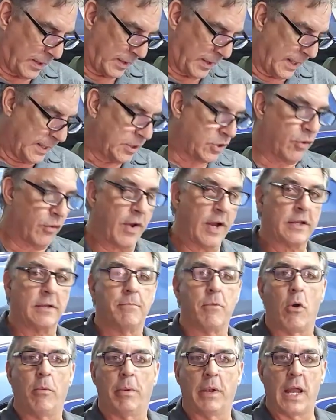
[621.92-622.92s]
Incorrect
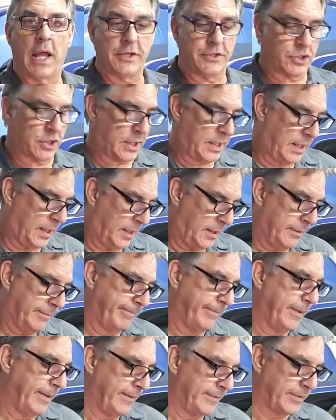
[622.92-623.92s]
immobilizer key.
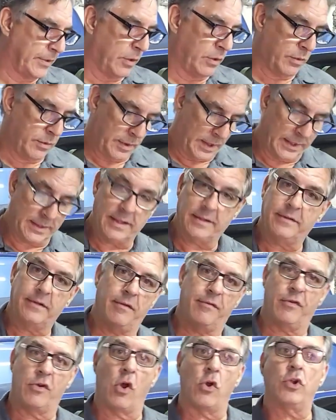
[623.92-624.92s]
So it doesn't
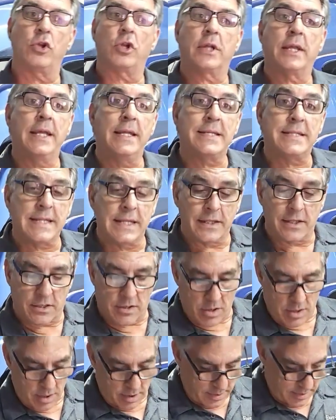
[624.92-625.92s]
even know your key is in the
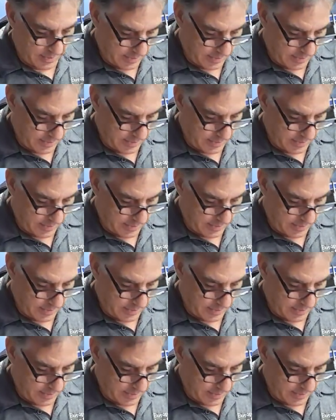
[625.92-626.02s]
car.